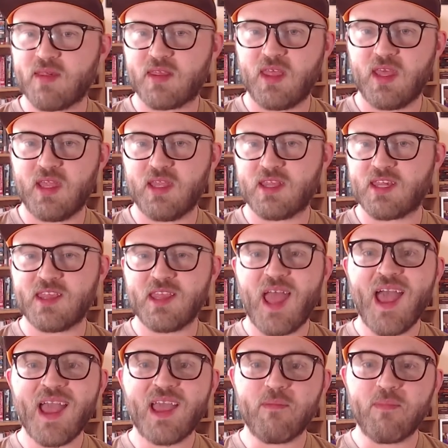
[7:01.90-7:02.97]
then
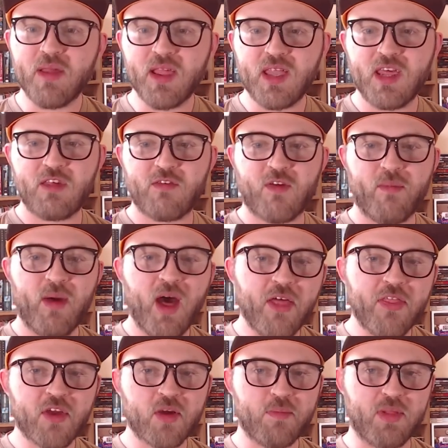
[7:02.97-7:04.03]
snag abilities from
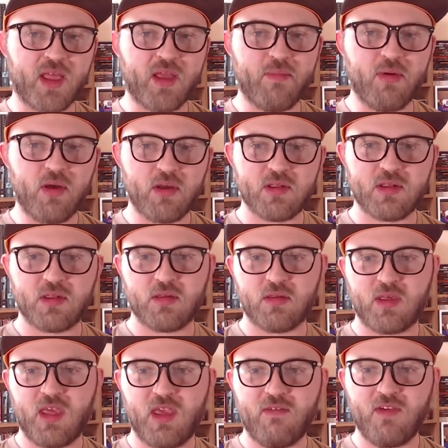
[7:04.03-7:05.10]
other playbooks,
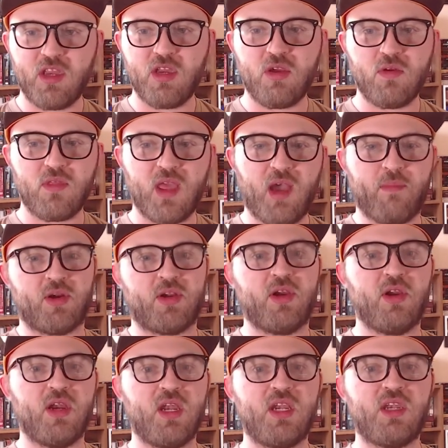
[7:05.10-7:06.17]
giving you the
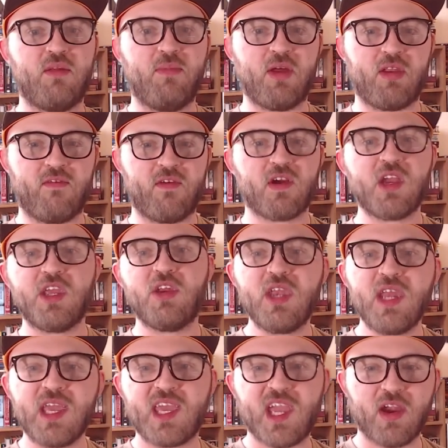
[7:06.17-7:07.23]
opportunity to build a very
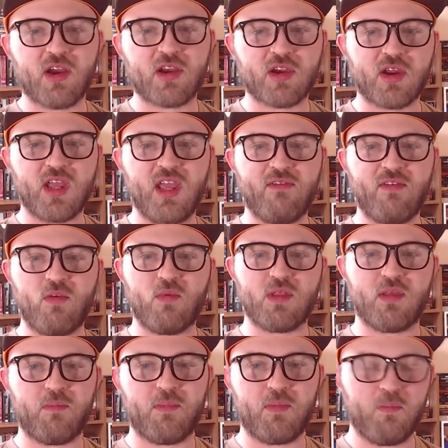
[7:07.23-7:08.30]
unique character even
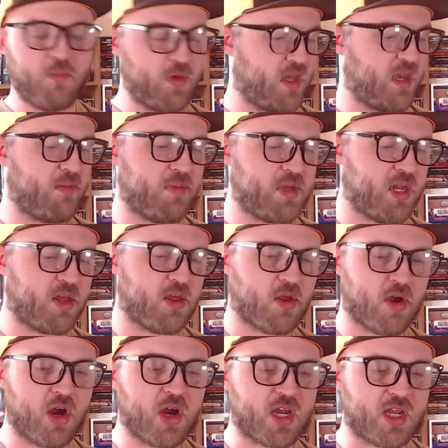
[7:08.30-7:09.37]
within a
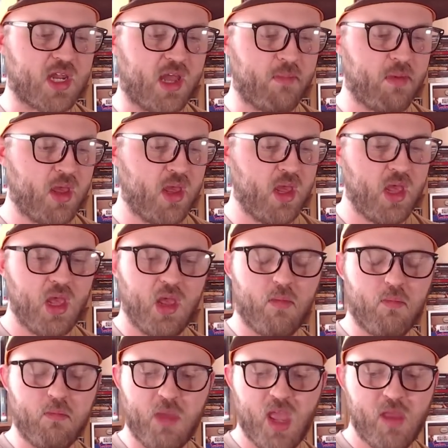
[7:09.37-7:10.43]
particular archetype.
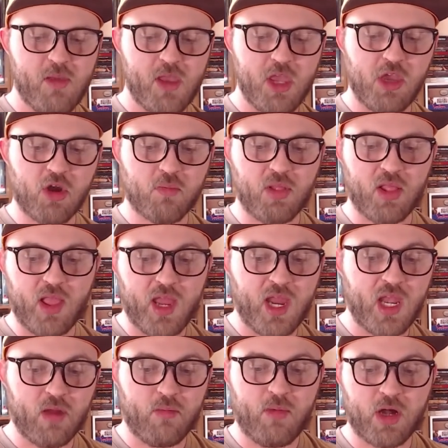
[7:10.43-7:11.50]
Maybe you're
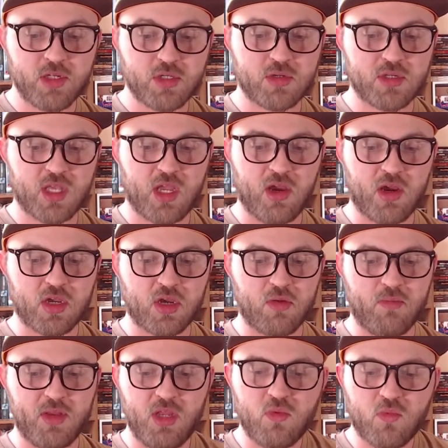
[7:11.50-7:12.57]
playing a monstrous character,
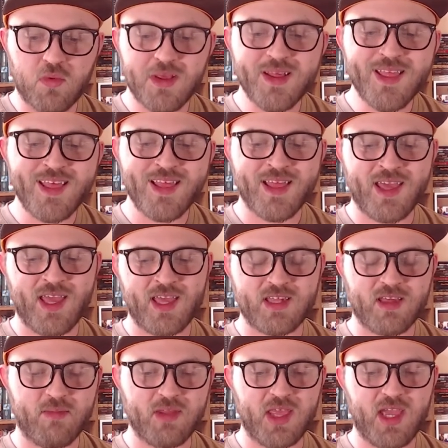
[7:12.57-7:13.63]
but you really like
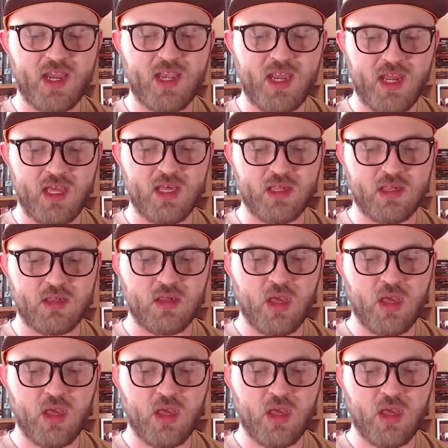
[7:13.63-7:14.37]
some of the ideas,